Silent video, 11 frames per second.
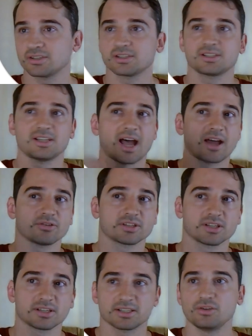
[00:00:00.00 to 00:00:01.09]

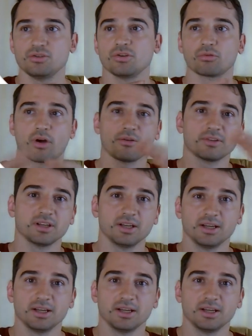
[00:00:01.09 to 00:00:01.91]
statuses, and around